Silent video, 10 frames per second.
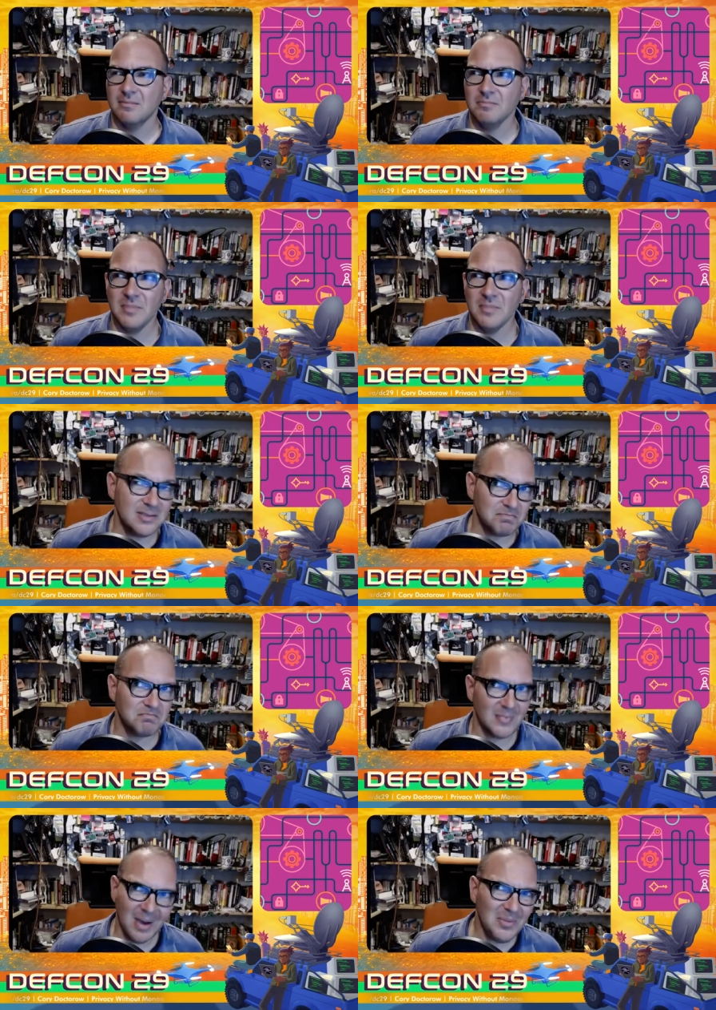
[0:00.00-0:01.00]
Because
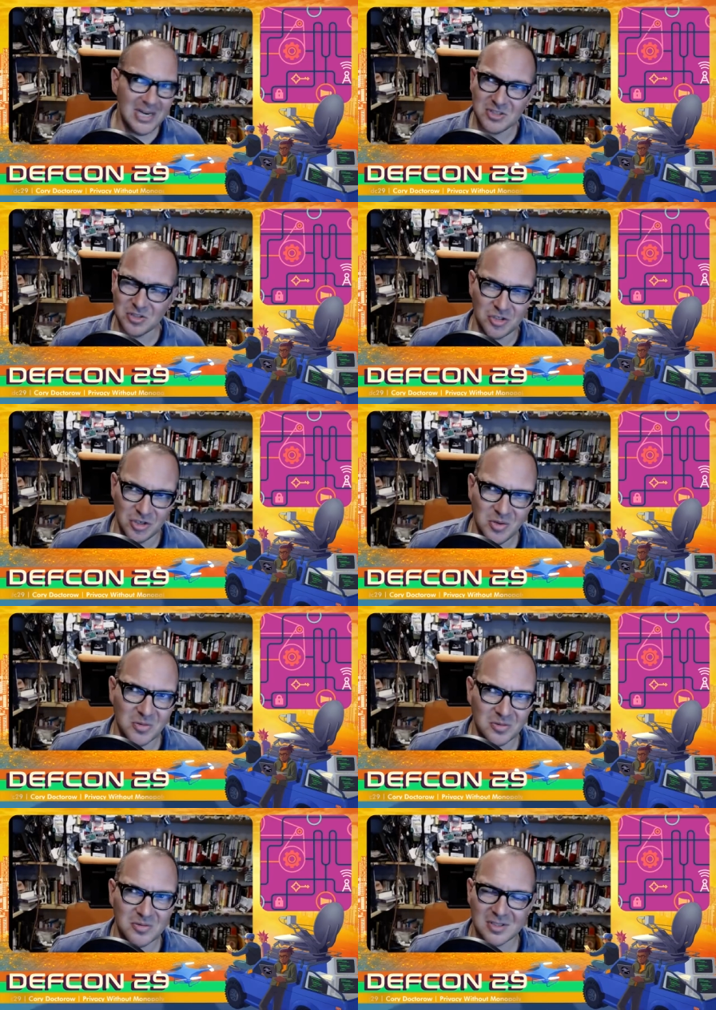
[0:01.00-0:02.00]
companies
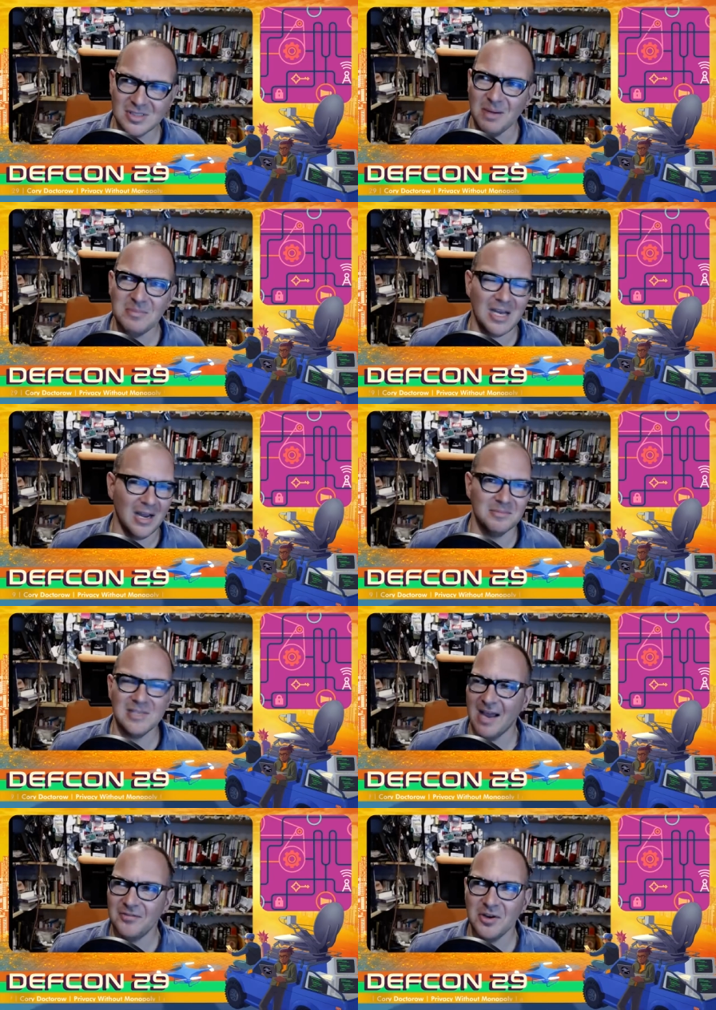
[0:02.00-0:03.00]
do sometimes
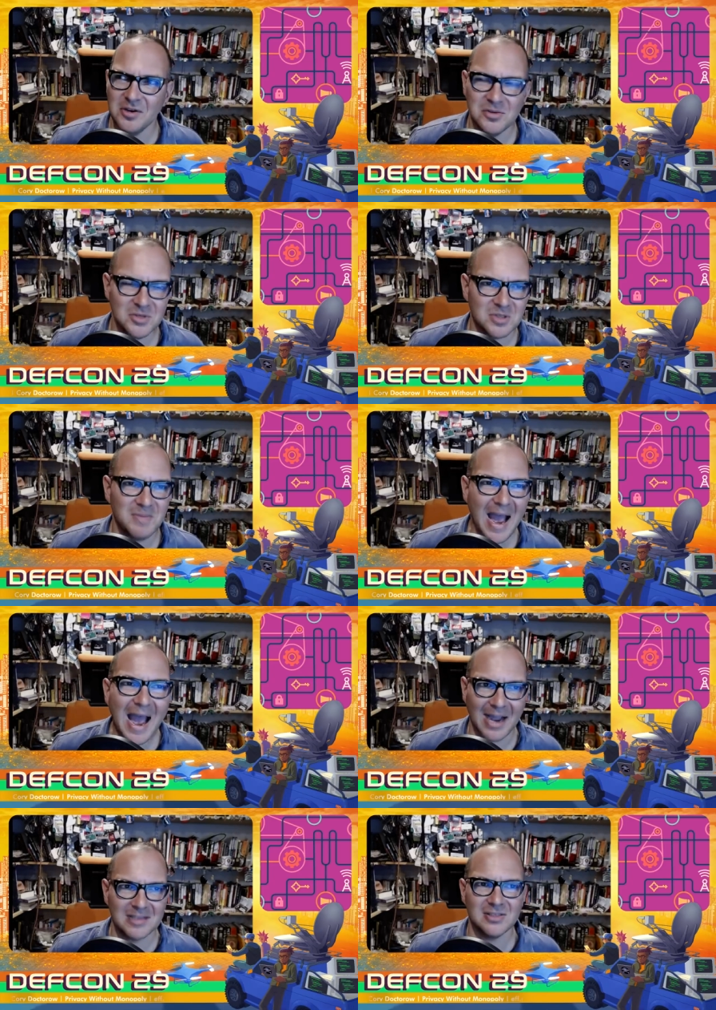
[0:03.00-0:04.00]
have their users'
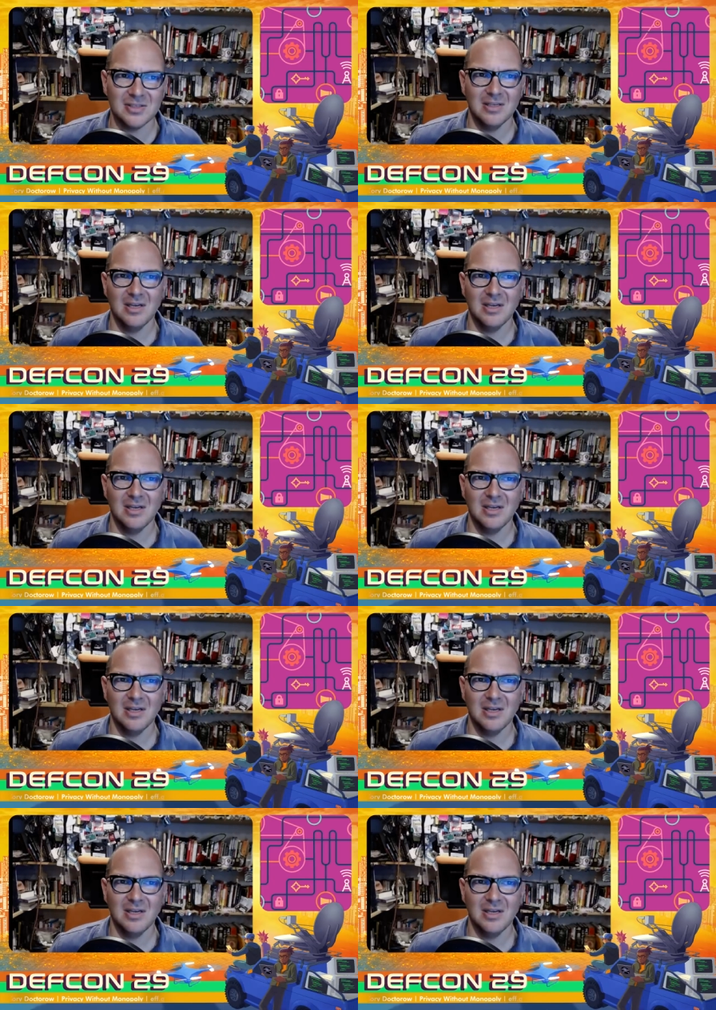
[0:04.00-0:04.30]
backs.